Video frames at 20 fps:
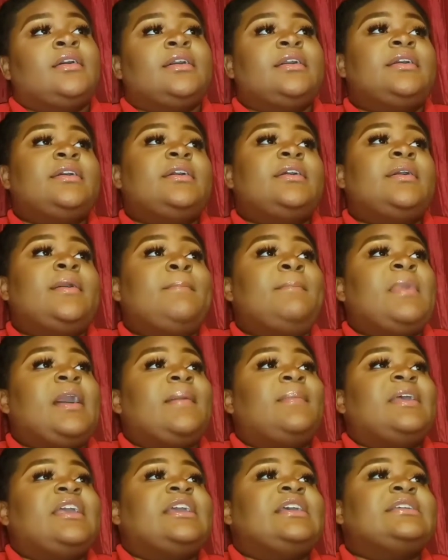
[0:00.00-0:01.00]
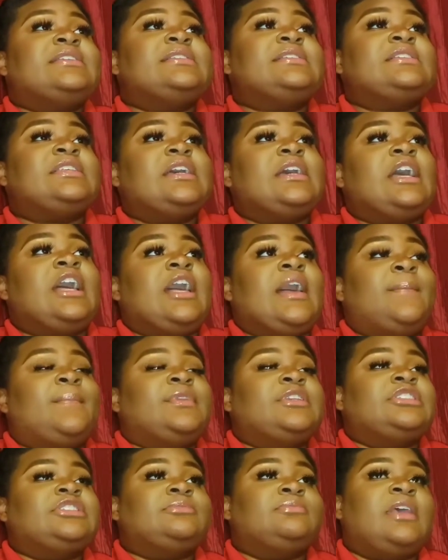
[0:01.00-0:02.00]
Uh, my biggest
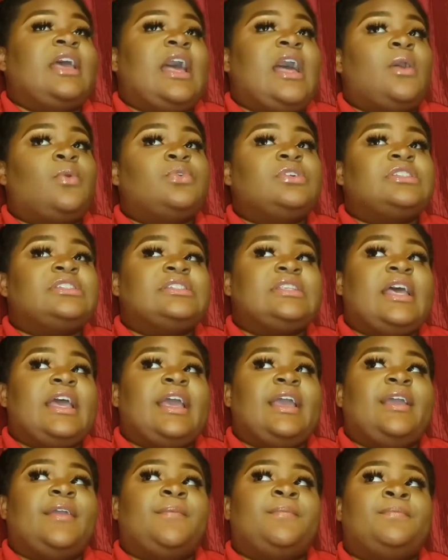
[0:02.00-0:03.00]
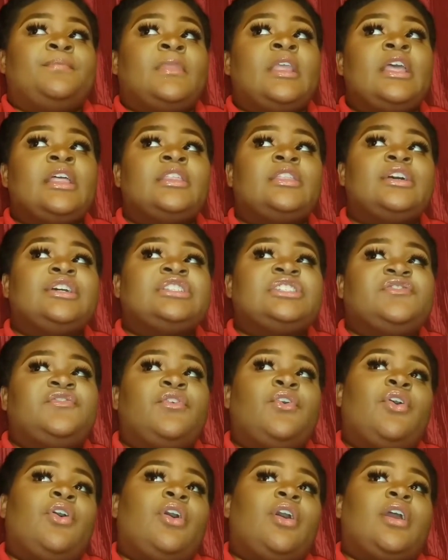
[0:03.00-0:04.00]
accomplishment, I would say, thus
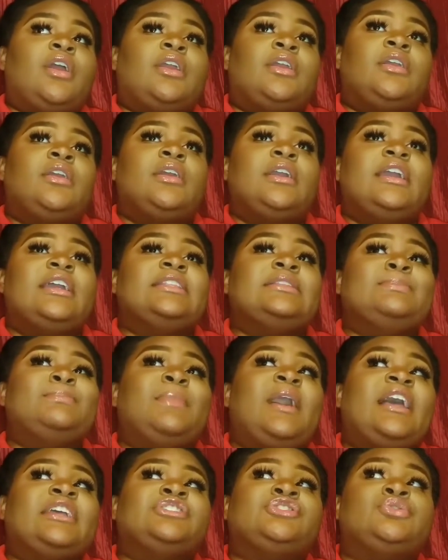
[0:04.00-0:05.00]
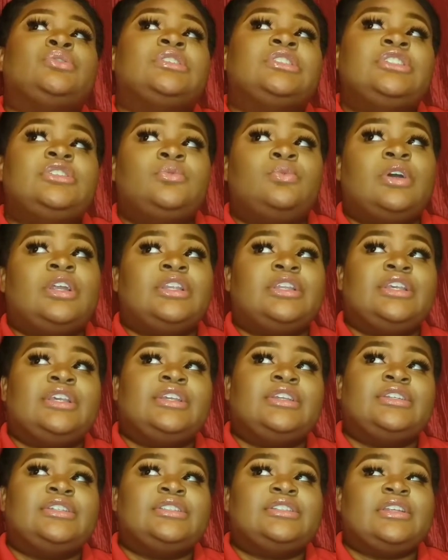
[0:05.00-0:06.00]
far, in my 21
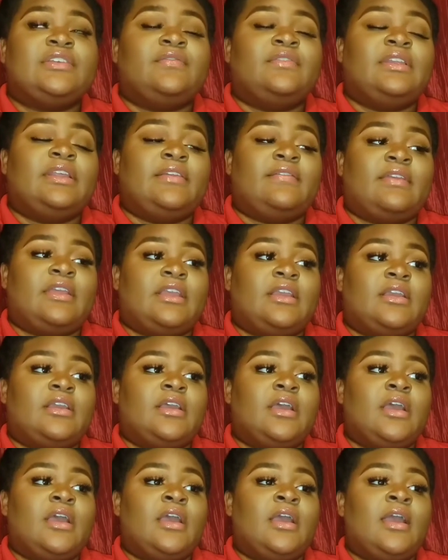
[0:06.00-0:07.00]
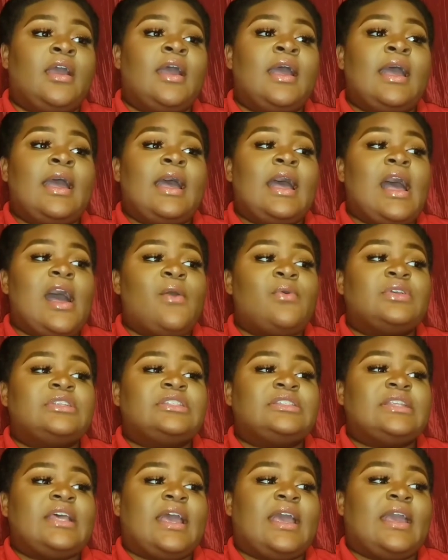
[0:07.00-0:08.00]
years of living. I would
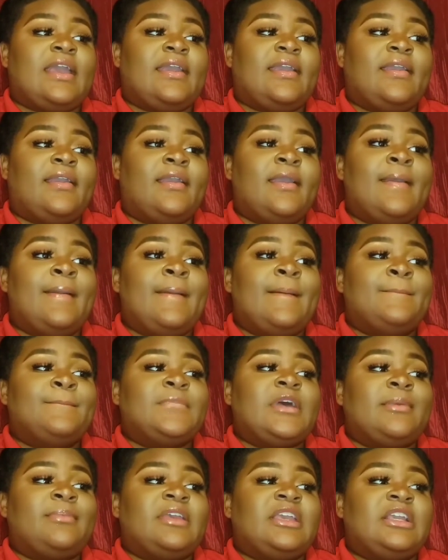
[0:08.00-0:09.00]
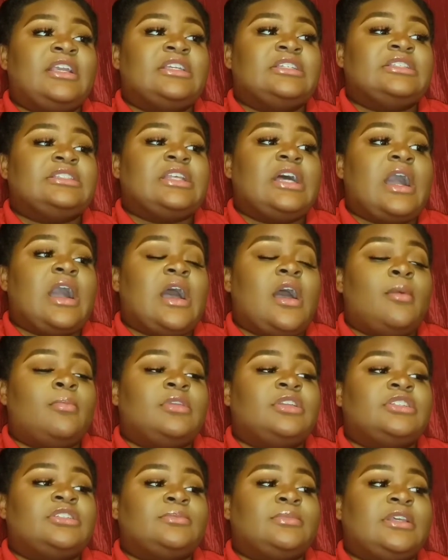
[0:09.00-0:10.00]
say my biggest
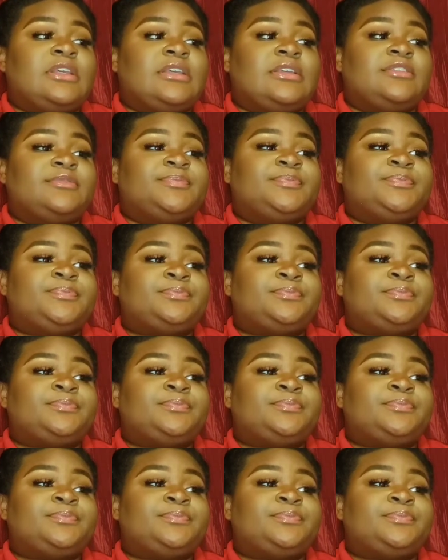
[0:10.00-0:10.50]
accomplishment